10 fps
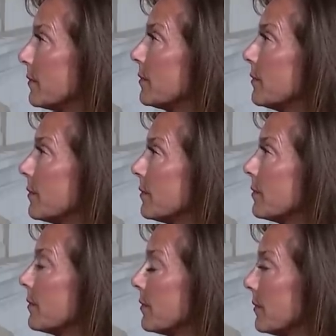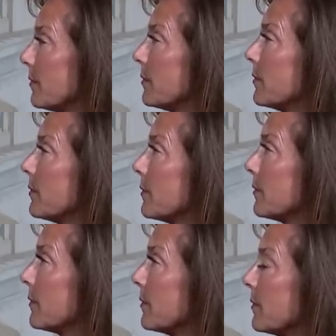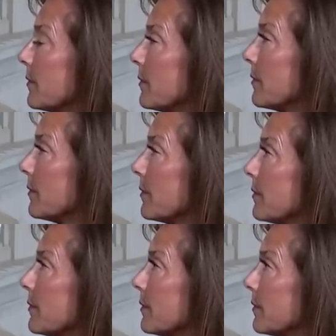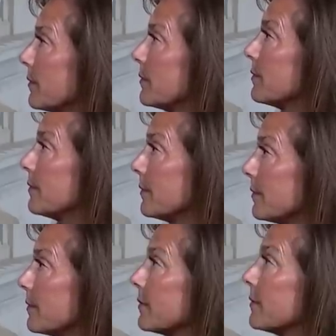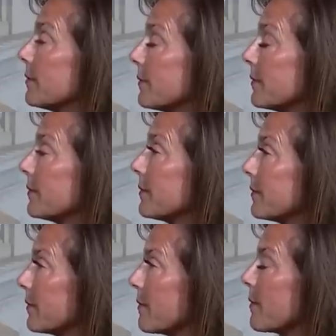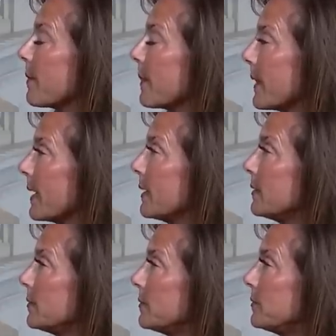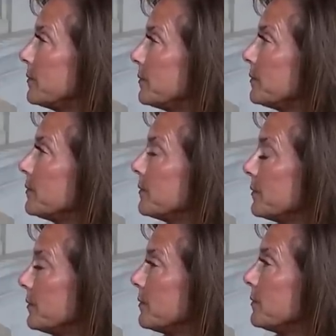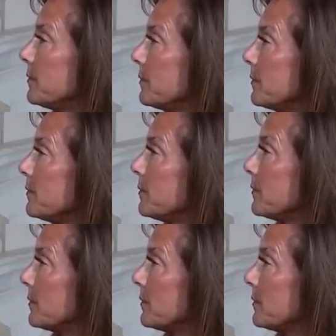(silent)